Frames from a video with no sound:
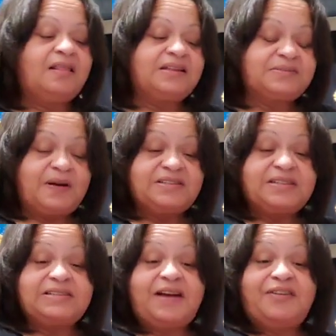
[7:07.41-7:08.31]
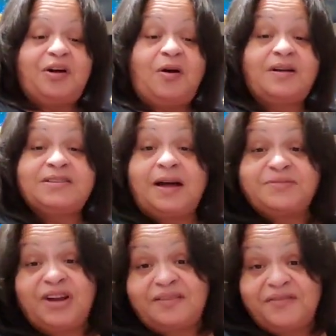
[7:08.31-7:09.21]
this person is having a hard
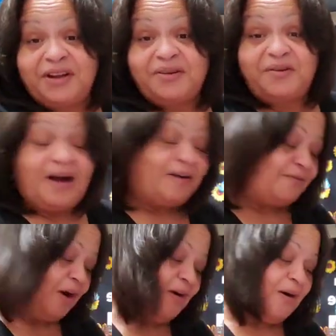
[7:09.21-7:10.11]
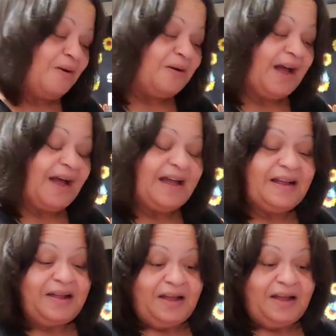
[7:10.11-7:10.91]
time trying to figure you out, Virgo, okay?